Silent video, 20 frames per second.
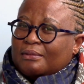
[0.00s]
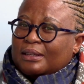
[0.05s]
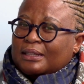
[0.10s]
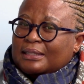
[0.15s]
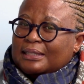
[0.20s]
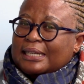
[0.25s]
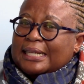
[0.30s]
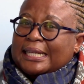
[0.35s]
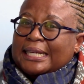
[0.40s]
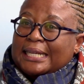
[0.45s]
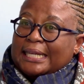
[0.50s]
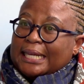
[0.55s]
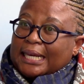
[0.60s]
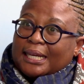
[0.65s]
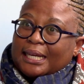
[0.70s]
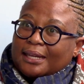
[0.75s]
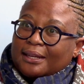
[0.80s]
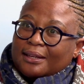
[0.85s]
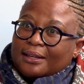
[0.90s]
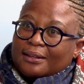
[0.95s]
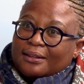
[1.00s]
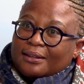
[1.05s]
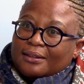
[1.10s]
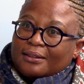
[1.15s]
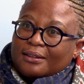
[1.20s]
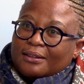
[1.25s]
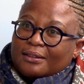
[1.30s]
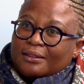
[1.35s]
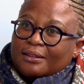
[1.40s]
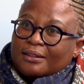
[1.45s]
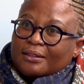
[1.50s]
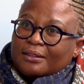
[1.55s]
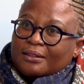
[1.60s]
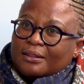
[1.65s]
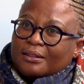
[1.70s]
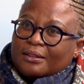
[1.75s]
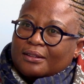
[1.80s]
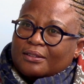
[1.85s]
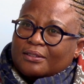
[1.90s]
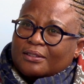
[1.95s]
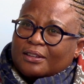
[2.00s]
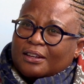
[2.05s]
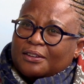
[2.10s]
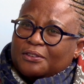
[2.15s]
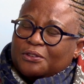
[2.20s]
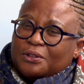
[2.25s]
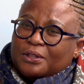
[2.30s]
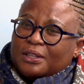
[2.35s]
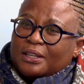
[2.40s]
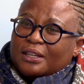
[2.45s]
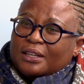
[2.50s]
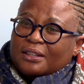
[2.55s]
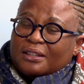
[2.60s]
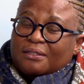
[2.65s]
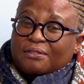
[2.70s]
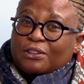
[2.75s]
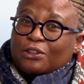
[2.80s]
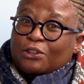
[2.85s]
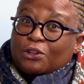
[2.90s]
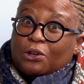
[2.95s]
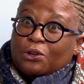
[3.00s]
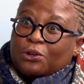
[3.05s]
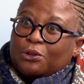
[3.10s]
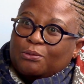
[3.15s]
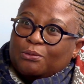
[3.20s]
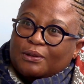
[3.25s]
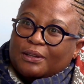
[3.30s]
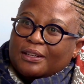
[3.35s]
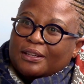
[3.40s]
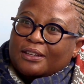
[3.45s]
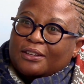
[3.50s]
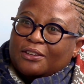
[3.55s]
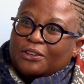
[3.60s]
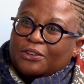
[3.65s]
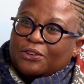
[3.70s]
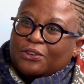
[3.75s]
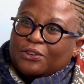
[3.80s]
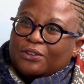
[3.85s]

it's leading in this country and even globally.